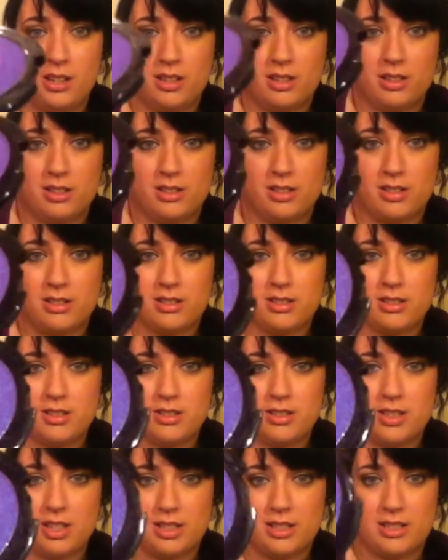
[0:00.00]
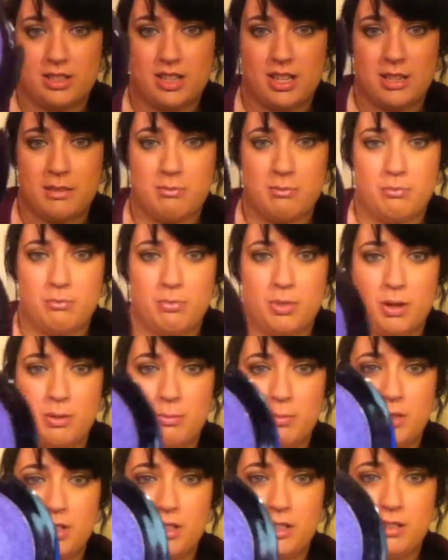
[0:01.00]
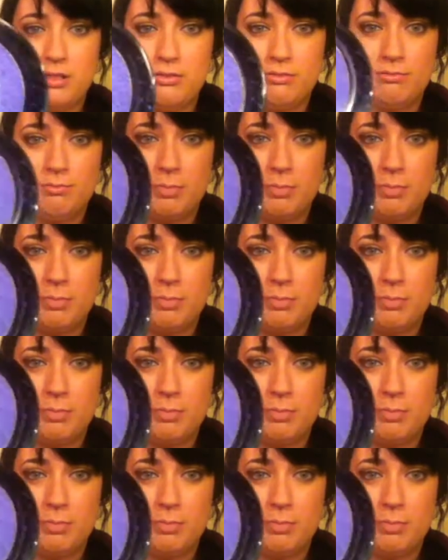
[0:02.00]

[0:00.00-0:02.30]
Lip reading: because it's that same purple